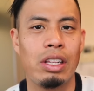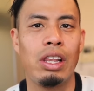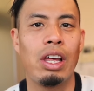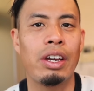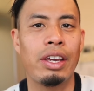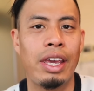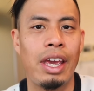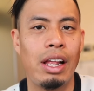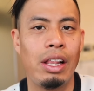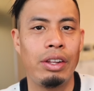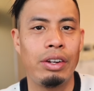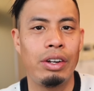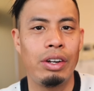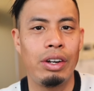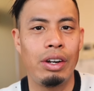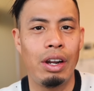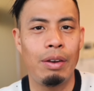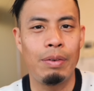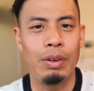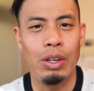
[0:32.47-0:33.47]
luck
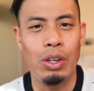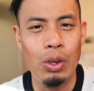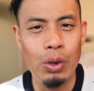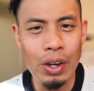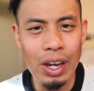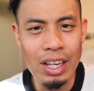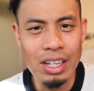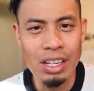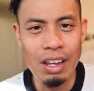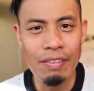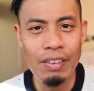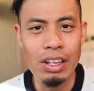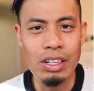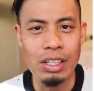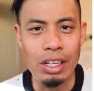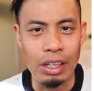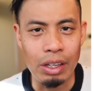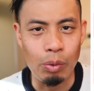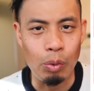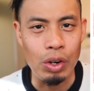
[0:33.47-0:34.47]
calendar. I mean, do you guys have this?
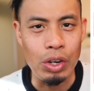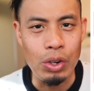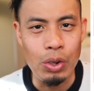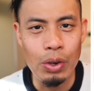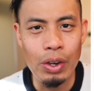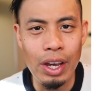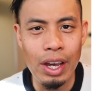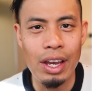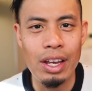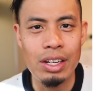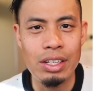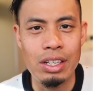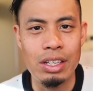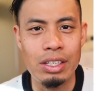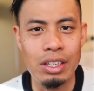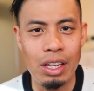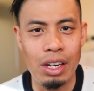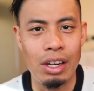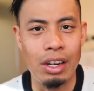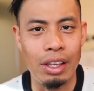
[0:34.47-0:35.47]
Like, when you guys
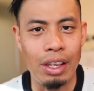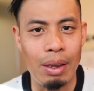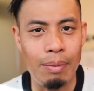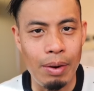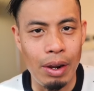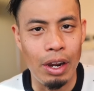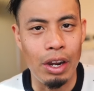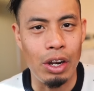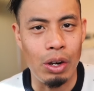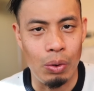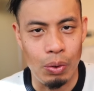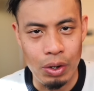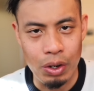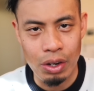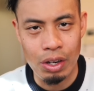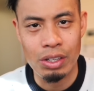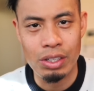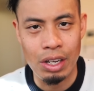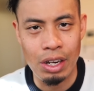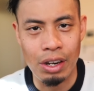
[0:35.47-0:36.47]
decided to get married or when you
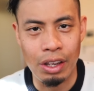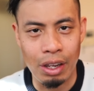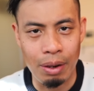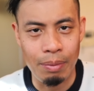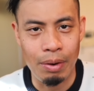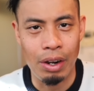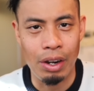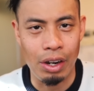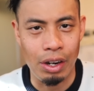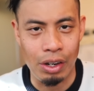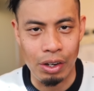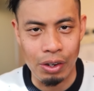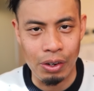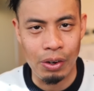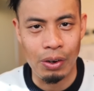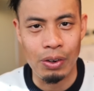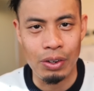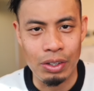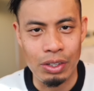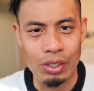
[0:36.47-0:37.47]
decided to get married, are you going